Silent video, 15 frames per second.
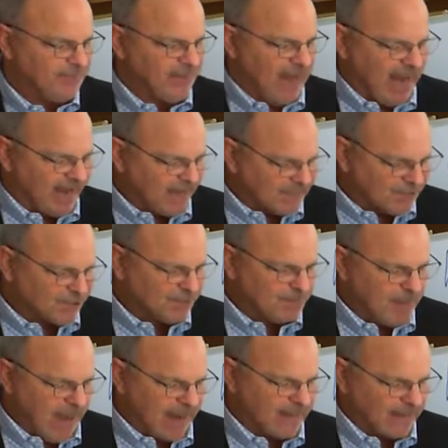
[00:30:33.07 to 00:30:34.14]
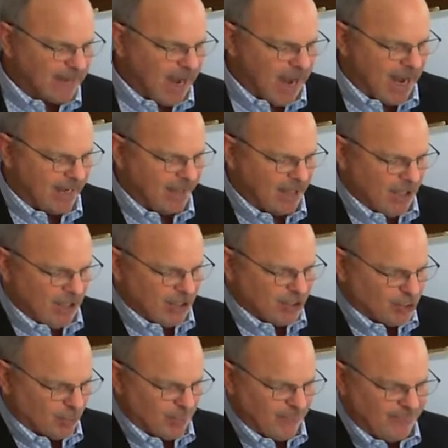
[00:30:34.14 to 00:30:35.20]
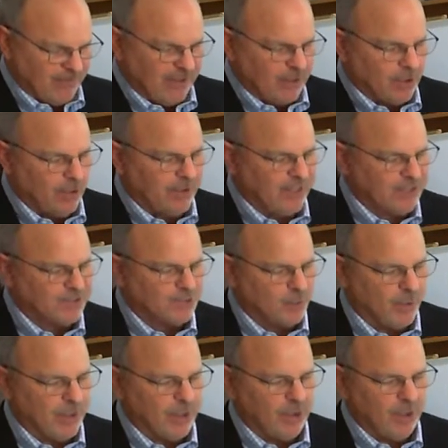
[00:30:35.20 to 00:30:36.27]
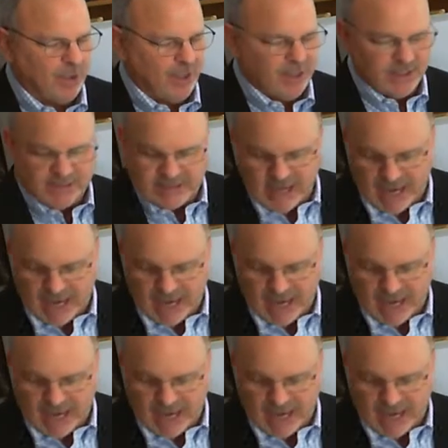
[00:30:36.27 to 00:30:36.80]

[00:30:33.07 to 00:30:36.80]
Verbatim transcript: and expect God to reveal his will to